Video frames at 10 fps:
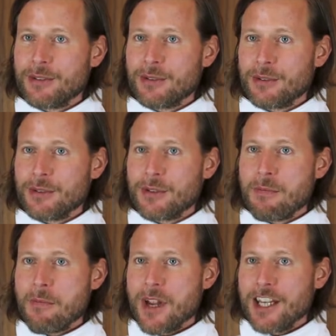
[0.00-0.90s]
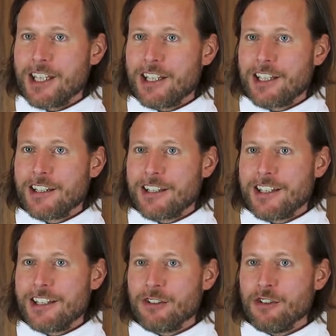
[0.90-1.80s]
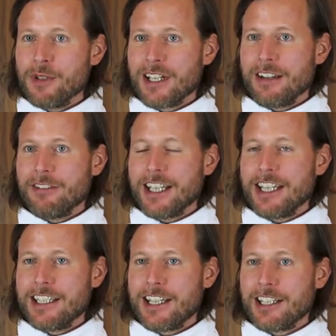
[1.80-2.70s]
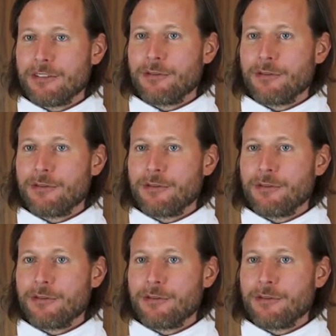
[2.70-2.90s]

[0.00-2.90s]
to make uh, human level A I